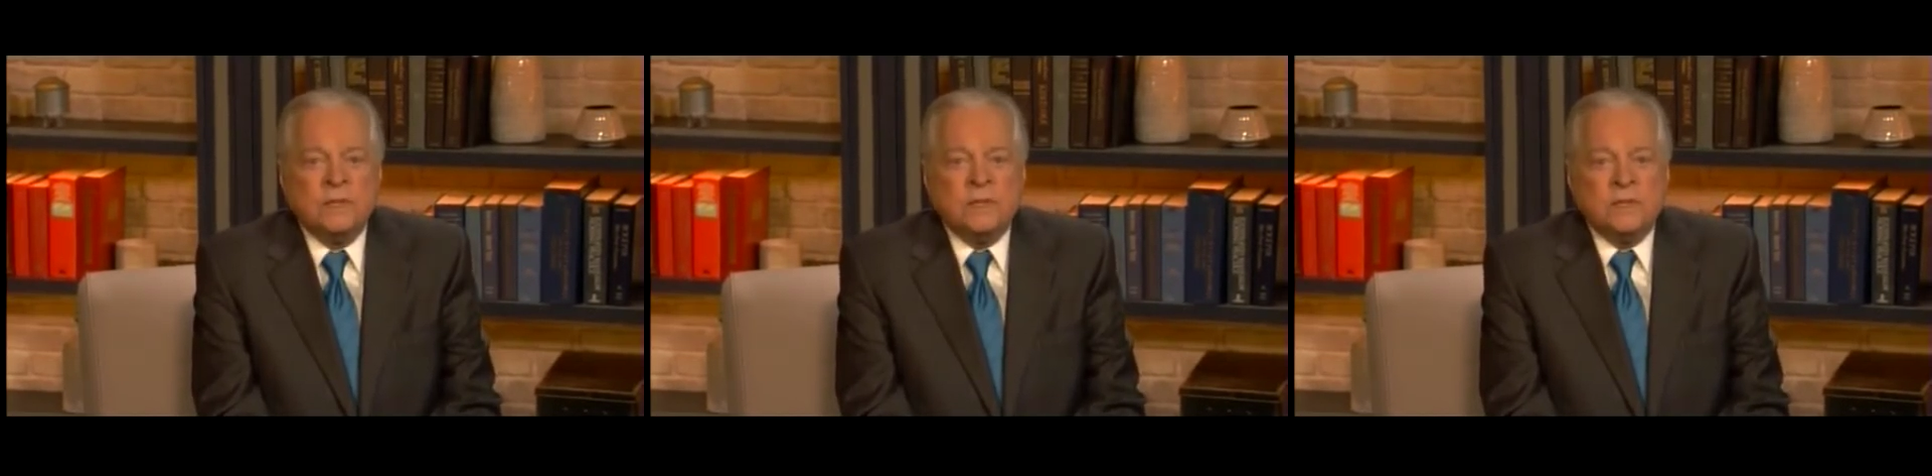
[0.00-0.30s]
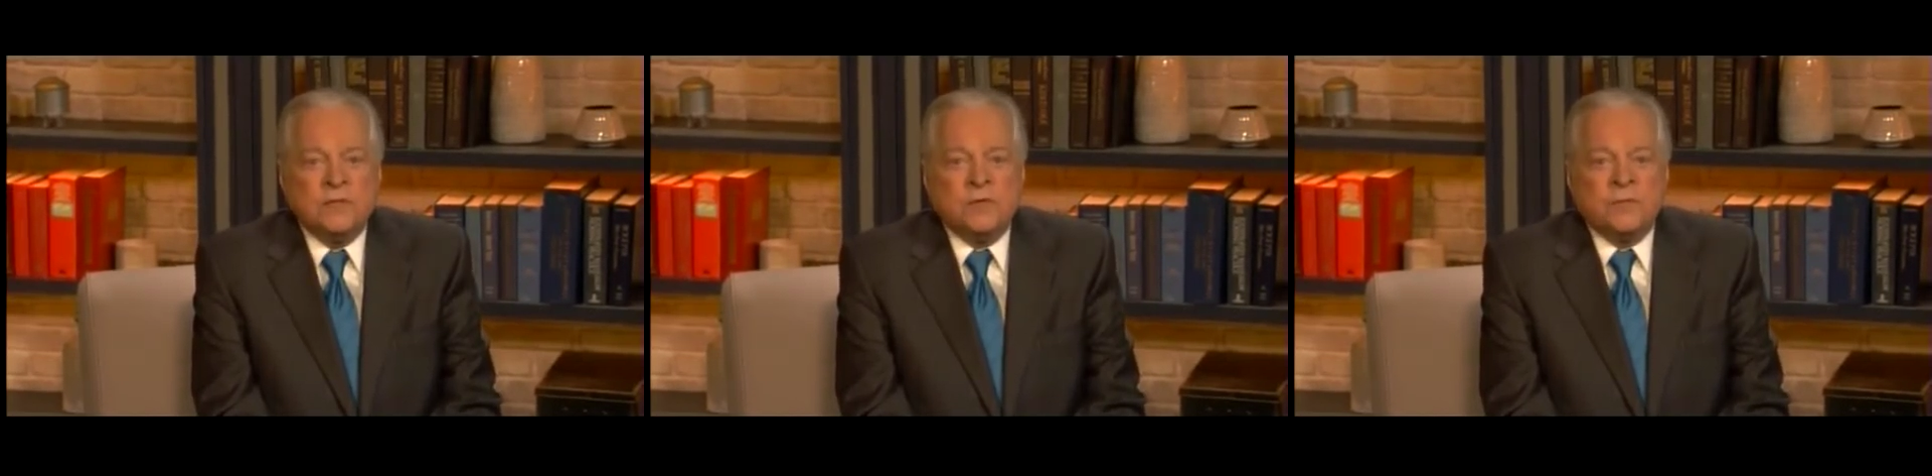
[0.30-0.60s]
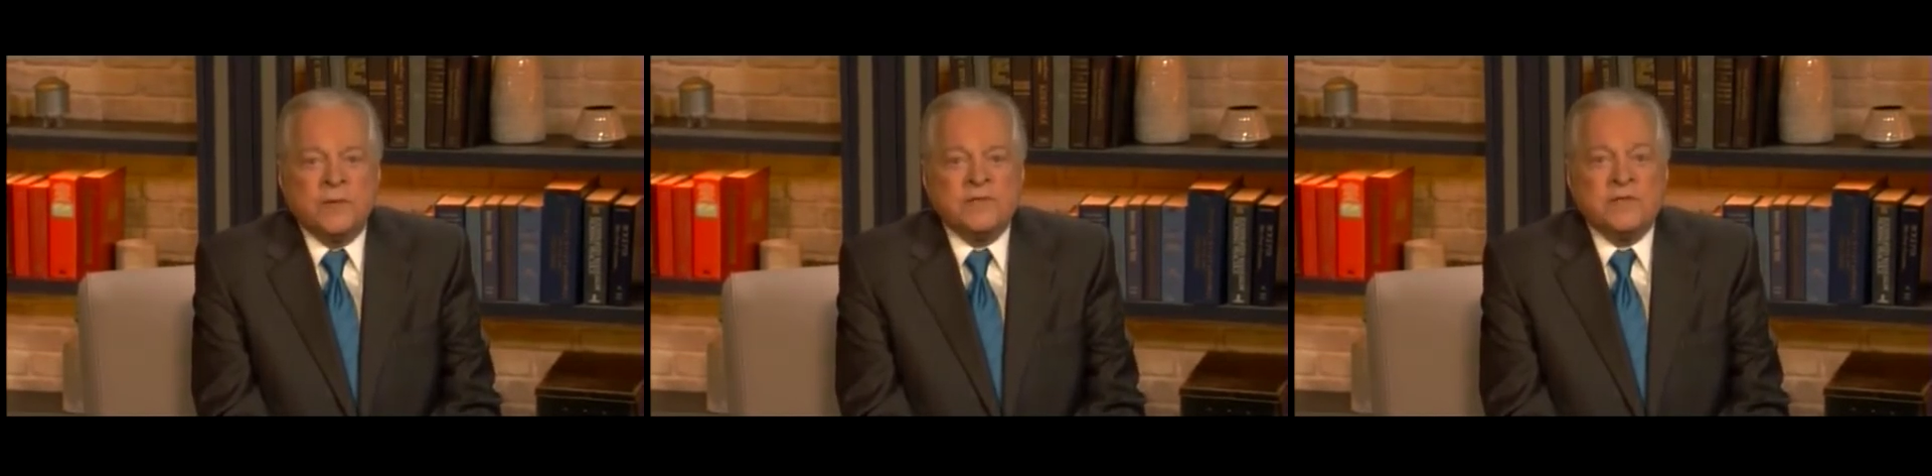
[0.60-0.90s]
So
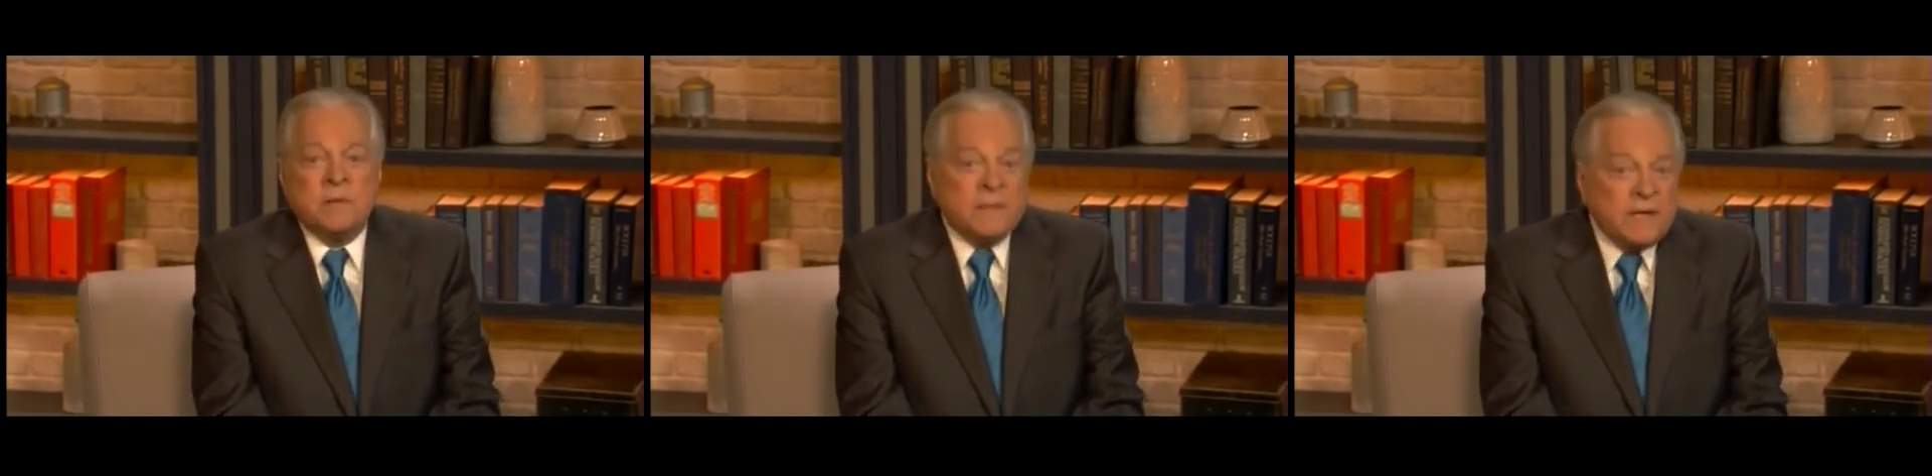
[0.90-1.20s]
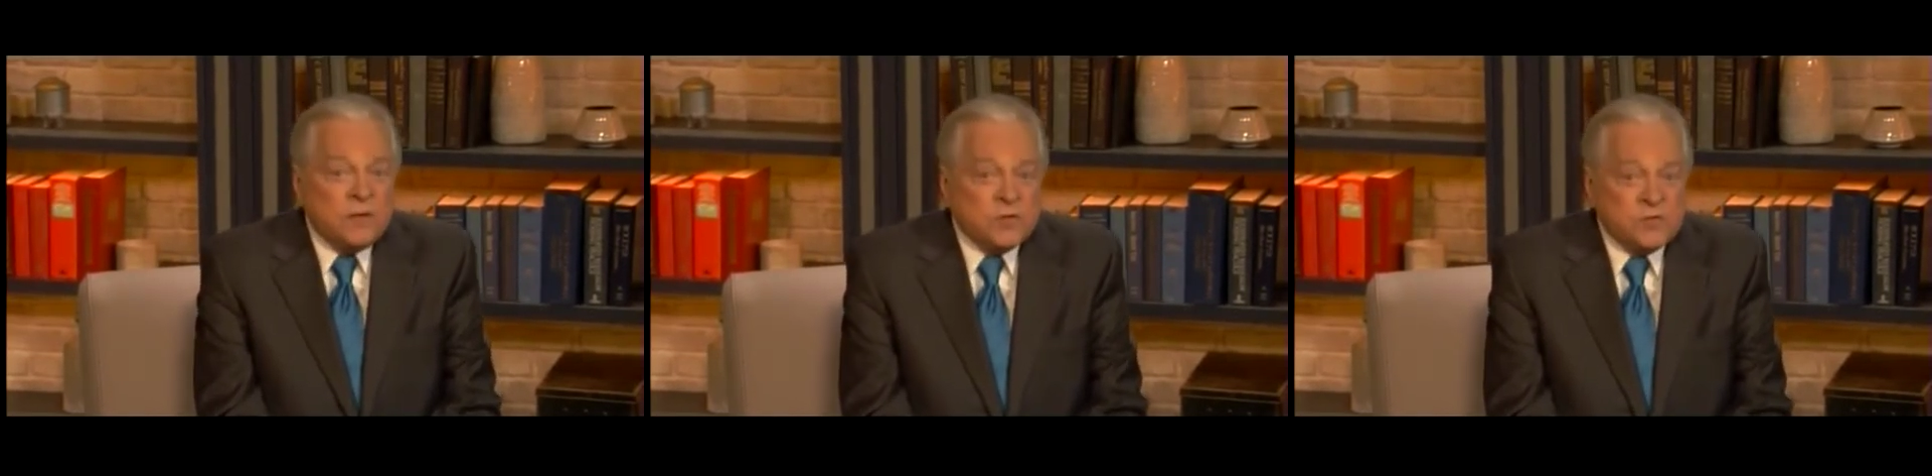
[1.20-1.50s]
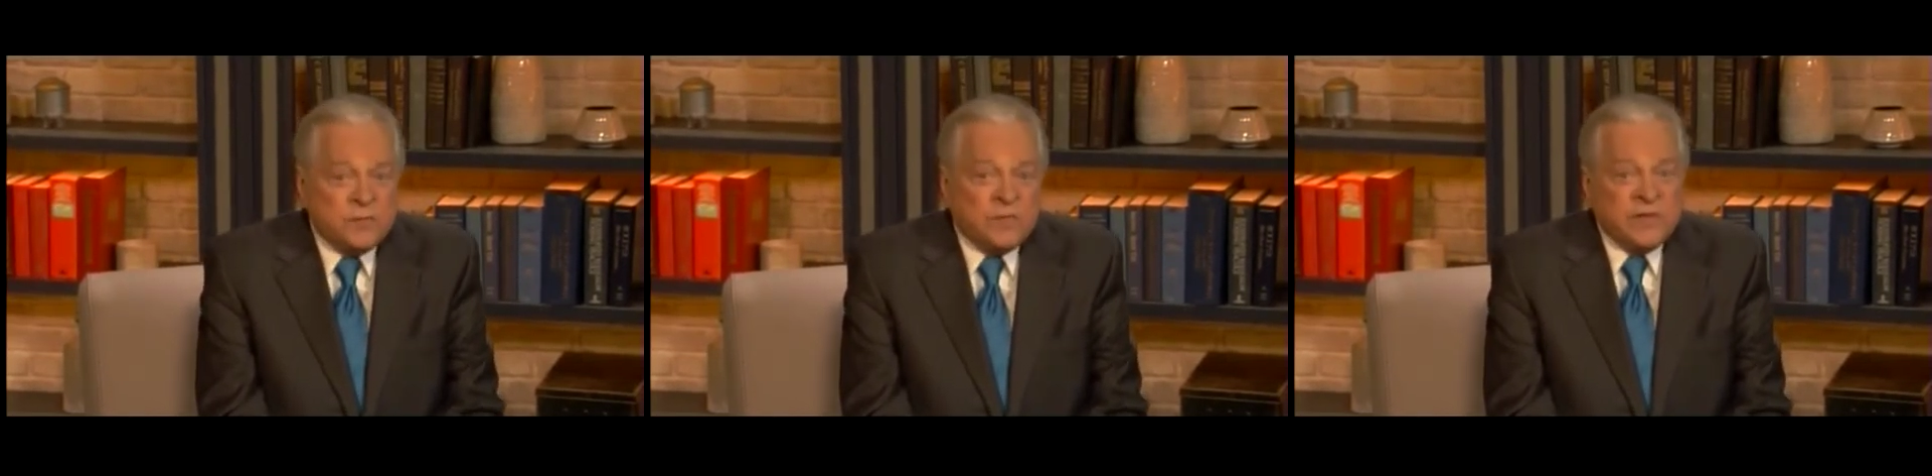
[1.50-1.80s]
Fred Astaire made those
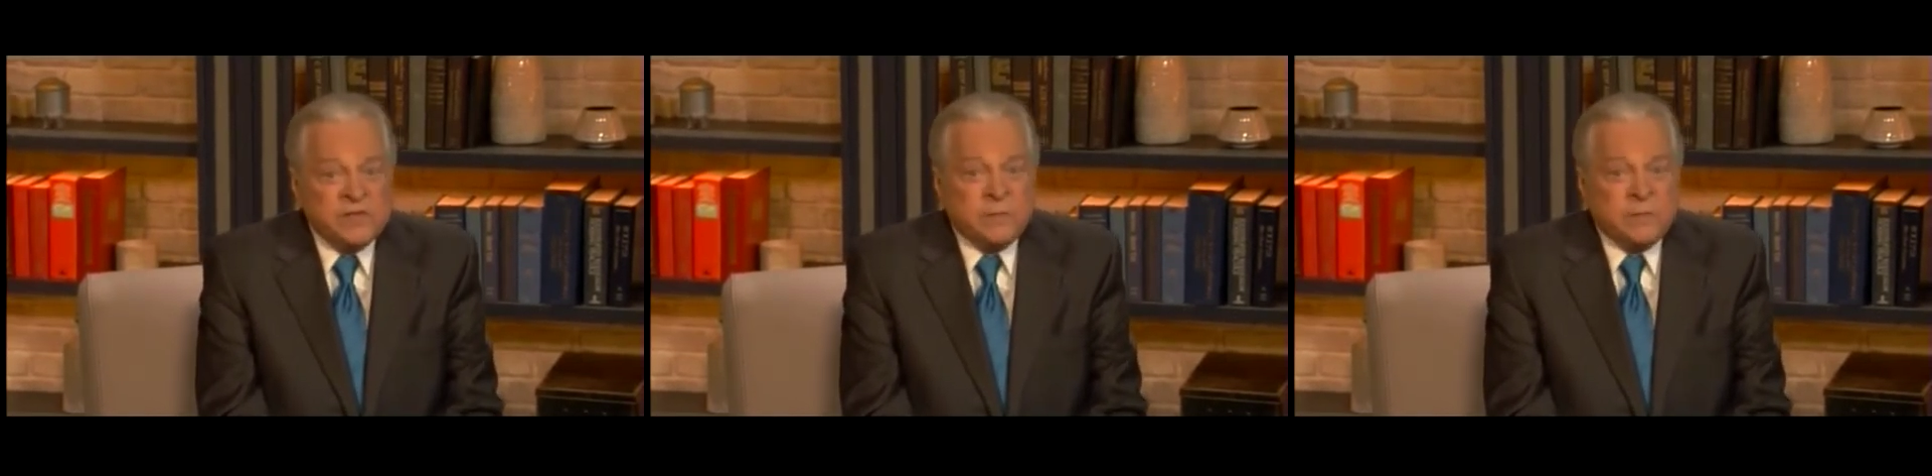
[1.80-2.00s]
movies,